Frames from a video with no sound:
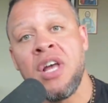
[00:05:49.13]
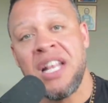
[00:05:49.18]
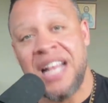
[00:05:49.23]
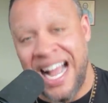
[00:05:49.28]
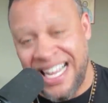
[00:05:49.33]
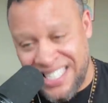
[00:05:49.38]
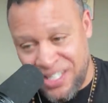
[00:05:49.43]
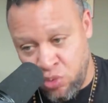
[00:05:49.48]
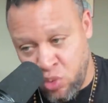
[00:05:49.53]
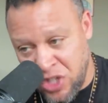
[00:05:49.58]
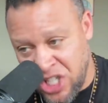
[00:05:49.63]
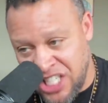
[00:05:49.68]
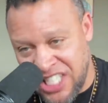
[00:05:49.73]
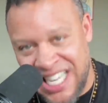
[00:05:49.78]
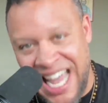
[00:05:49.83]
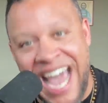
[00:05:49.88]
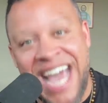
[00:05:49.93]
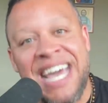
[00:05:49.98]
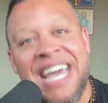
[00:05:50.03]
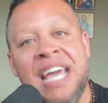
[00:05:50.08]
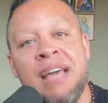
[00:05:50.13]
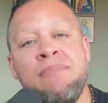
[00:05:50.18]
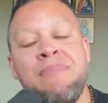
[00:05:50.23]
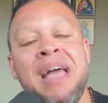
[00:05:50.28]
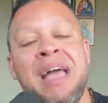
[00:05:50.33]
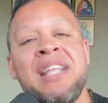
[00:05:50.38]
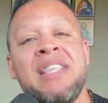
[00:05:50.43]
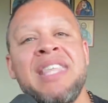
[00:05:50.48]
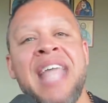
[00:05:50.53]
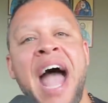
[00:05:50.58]
that's what's taking
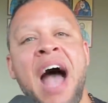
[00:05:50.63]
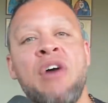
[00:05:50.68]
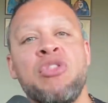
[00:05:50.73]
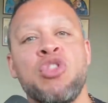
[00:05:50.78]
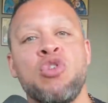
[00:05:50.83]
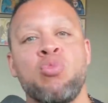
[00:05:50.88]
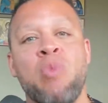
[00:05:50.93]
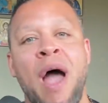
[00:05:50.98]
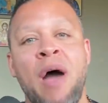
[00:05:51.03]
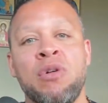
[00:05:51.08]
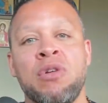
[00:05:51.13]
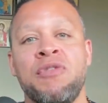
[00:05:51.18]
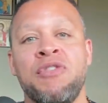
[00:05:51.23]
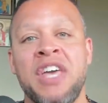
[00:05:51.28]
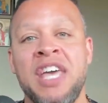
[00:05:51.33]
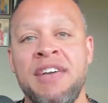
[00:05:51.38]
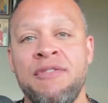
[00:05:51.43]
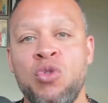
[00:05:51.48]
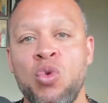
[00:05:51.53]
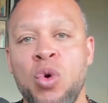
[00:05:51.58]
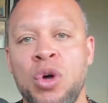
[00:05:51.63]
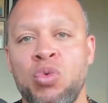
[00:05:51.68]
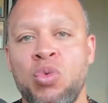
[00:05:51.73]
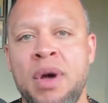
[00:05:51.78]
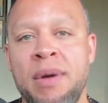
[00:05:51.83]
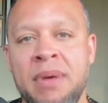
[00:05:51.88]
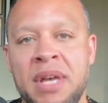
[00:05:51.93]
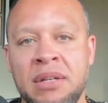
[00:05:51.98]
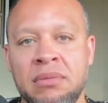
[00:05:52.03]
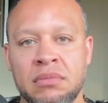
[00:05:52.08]
men down the route of evil with
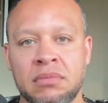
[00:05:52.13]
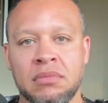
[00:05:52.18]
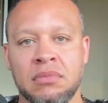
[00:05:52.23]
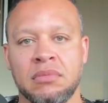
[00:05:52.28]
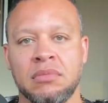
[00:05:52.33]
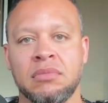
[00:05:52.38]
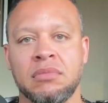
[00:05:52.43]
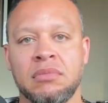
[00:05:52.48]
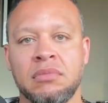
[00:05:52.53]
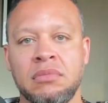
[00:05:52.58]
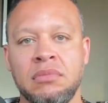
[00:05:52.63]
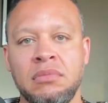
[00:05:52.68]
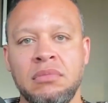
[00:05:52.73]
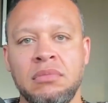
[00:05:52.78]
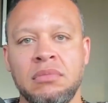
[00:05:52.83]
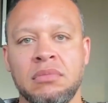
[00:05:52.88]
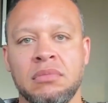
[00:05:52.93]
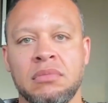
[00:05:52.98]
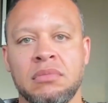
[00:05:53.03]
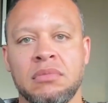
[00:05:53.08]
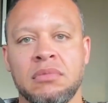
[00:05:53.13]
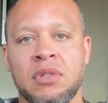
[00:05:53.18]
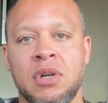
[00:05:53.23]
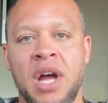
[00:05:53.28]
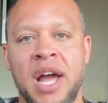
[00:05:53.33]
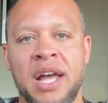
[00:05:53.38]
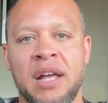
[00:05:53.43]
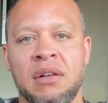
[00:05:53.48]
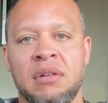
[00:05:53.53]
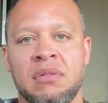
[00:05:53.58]
women
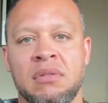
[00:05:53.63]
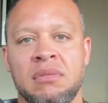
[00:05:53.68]
right